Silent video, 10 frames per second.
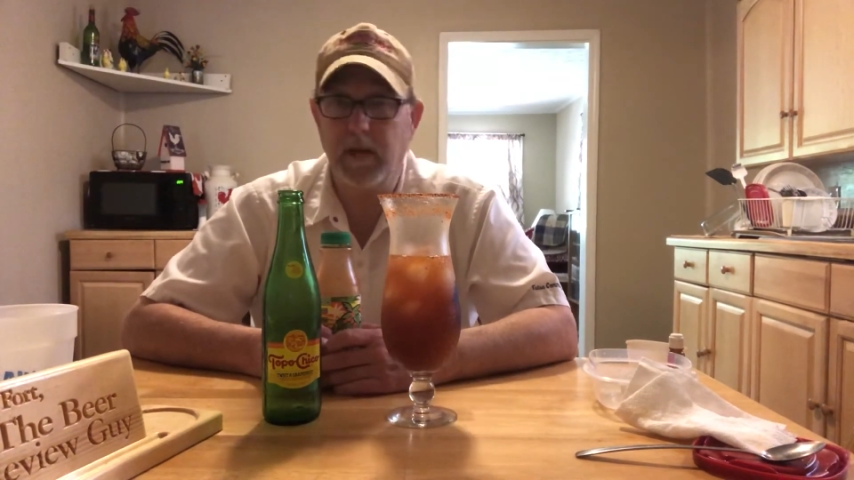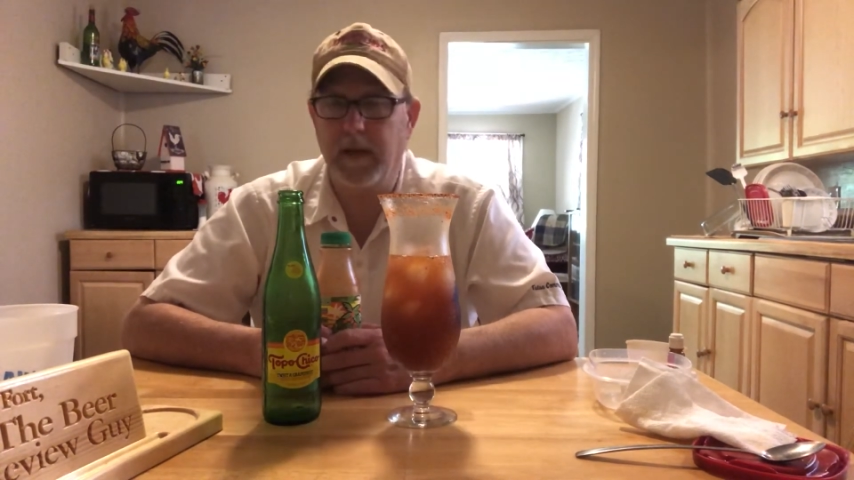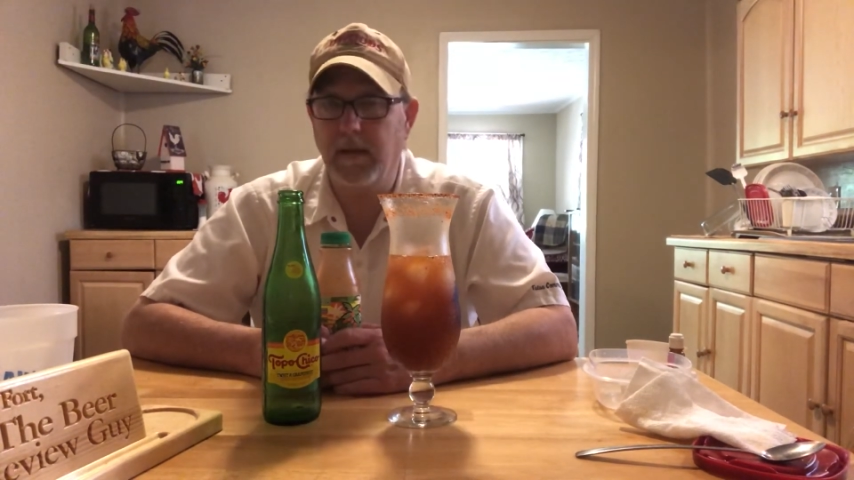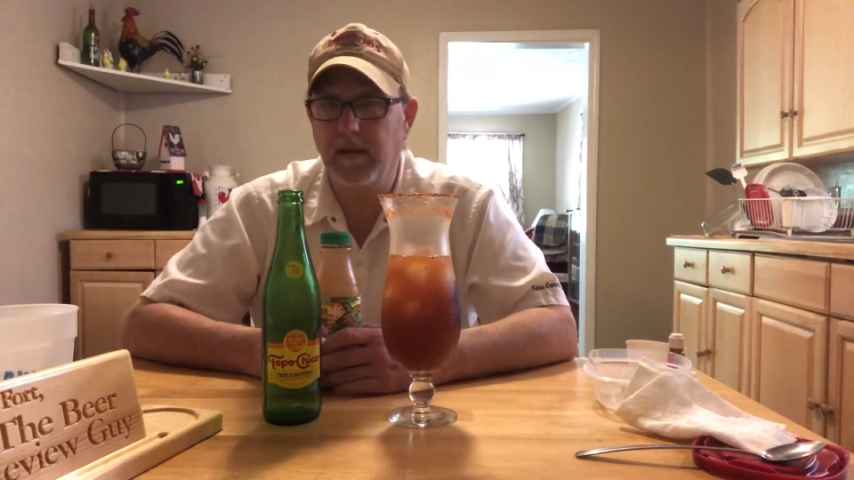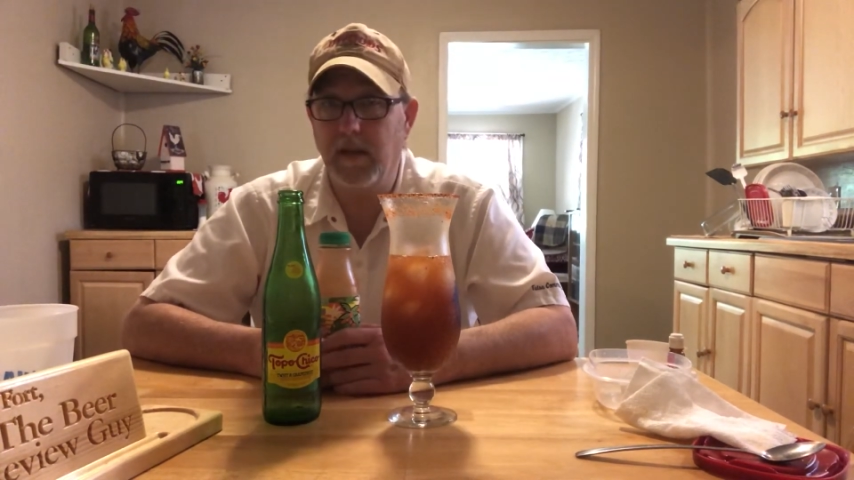They
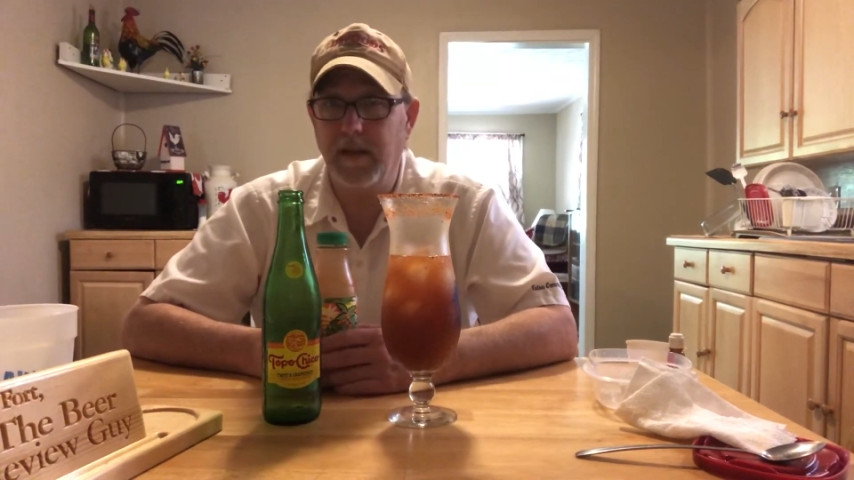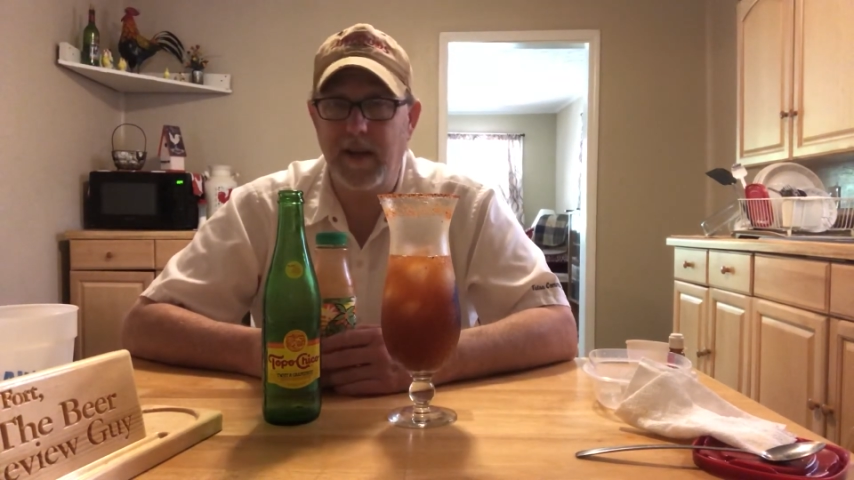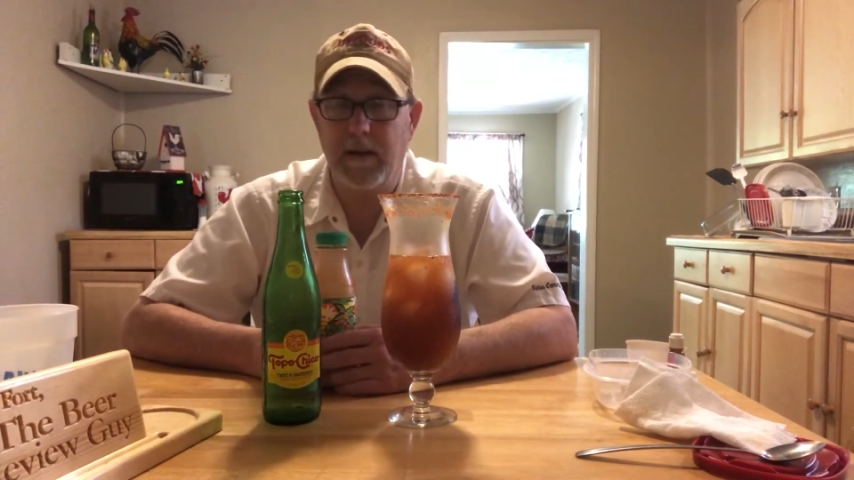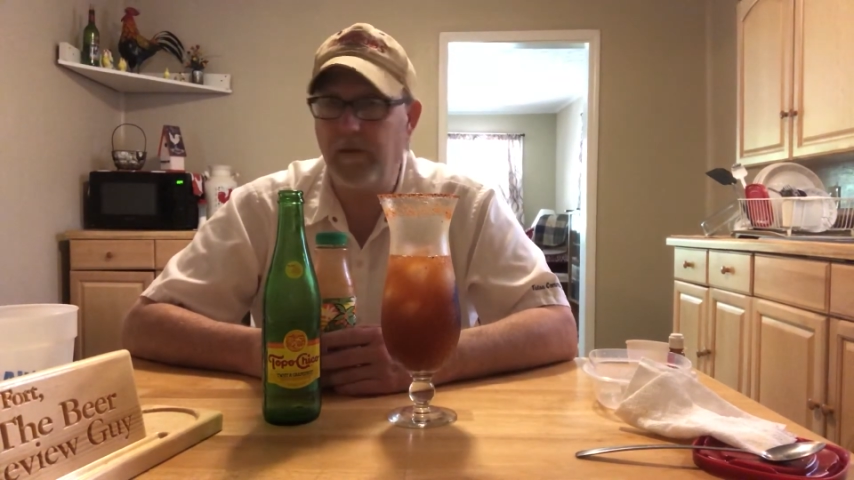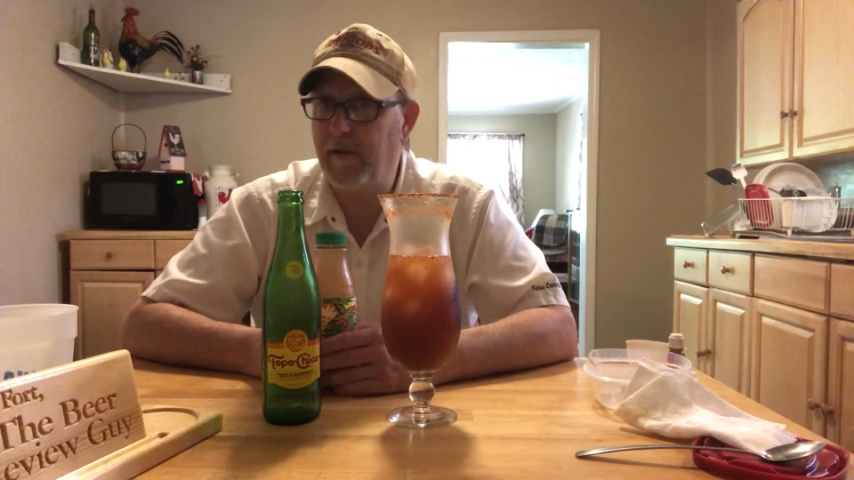can send it
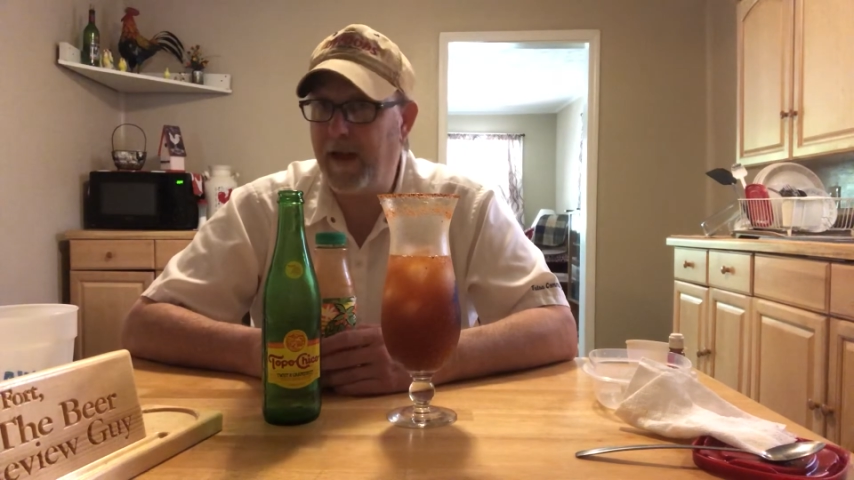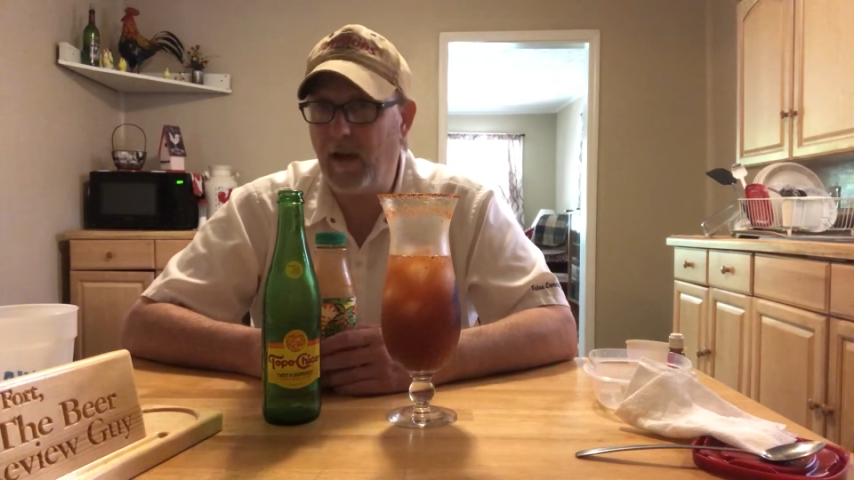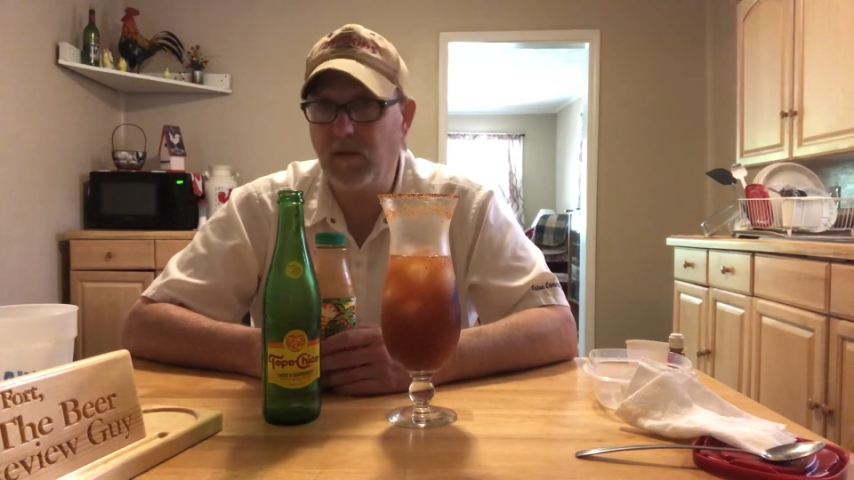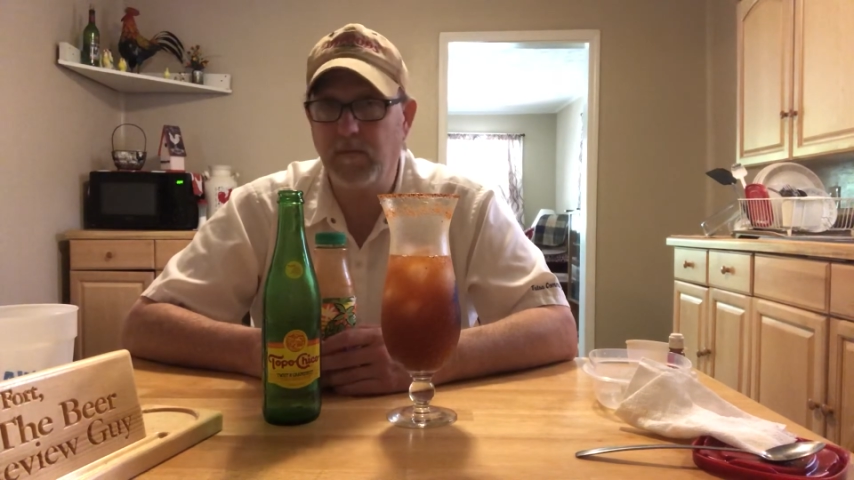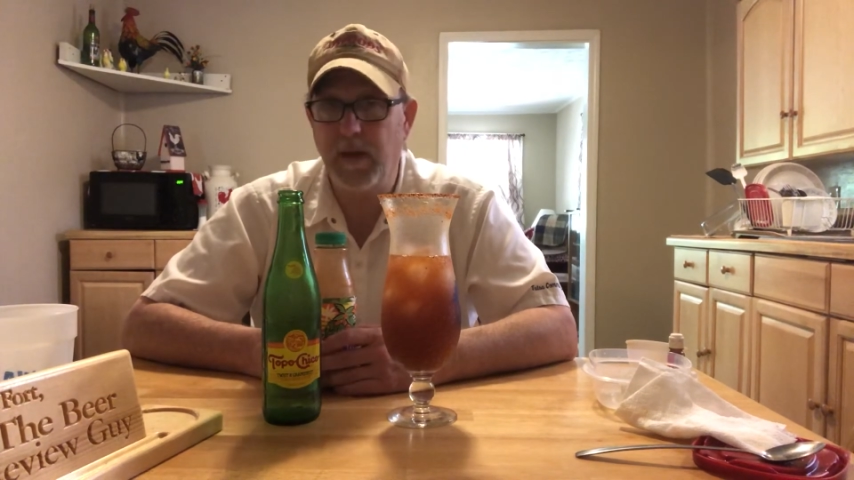out of their
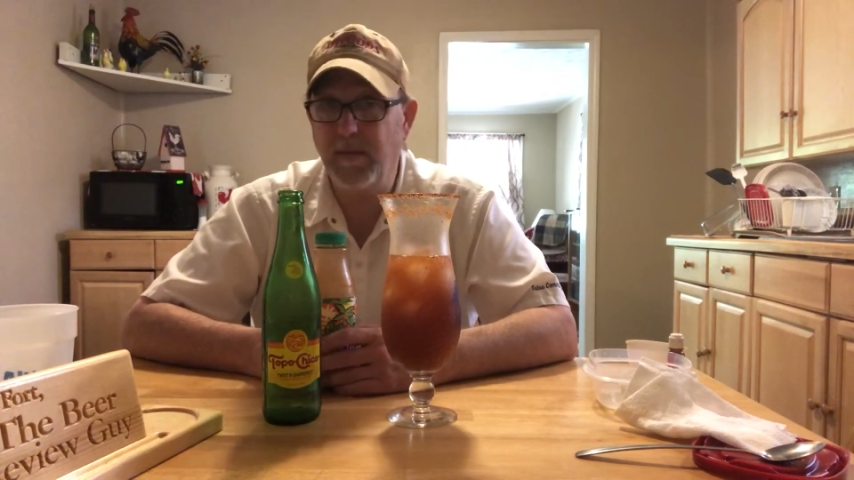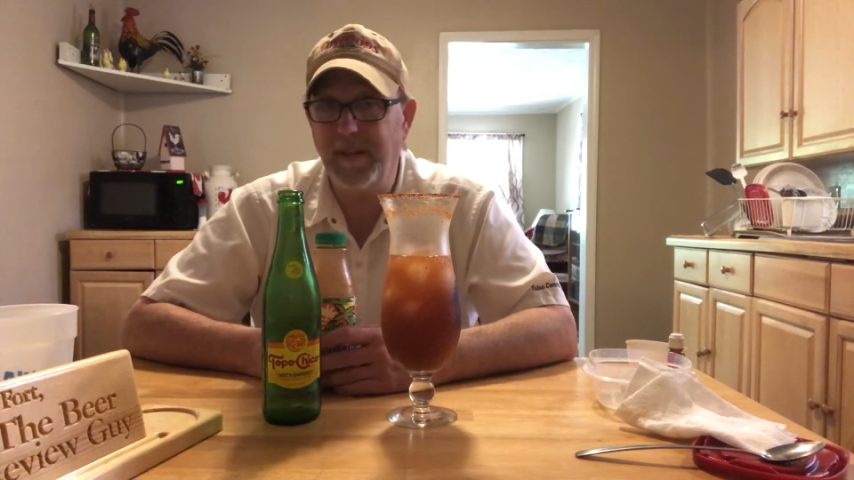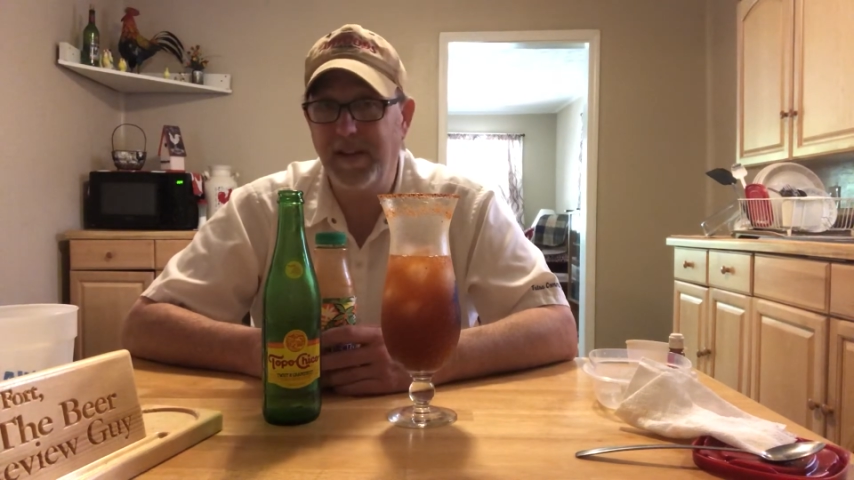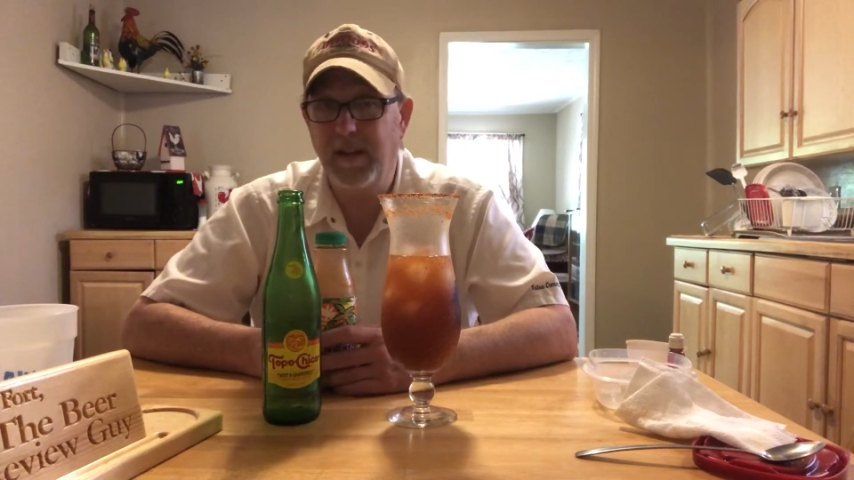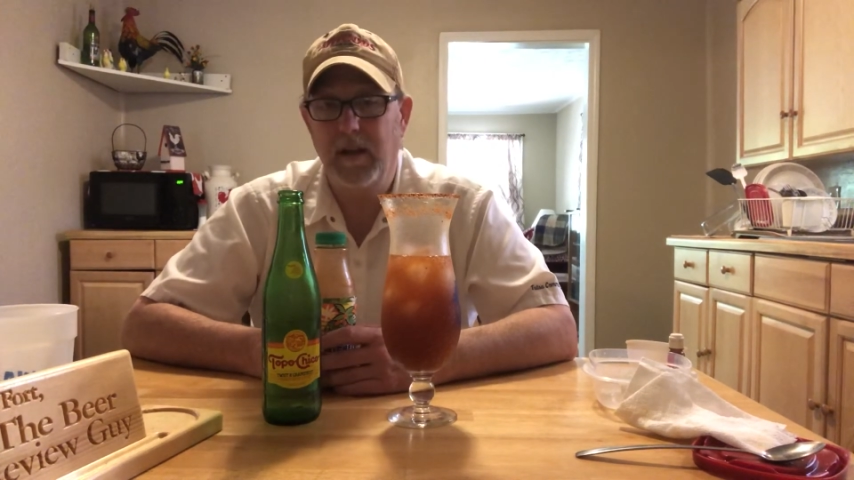house,
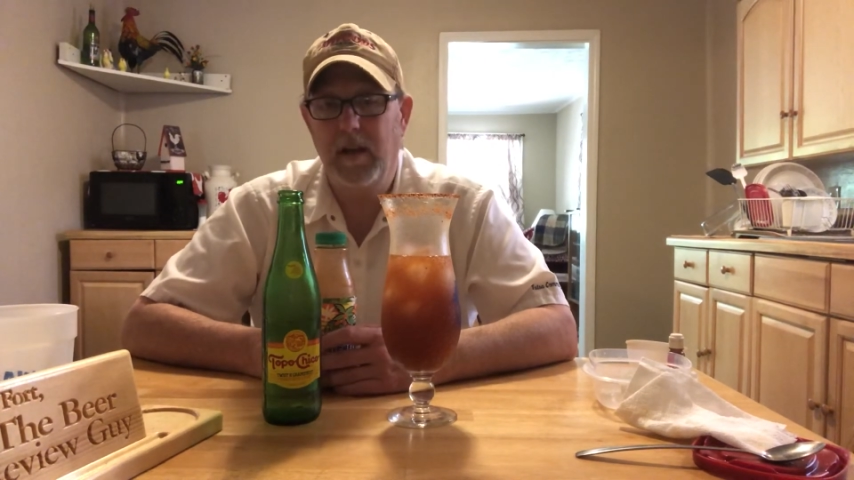maybe,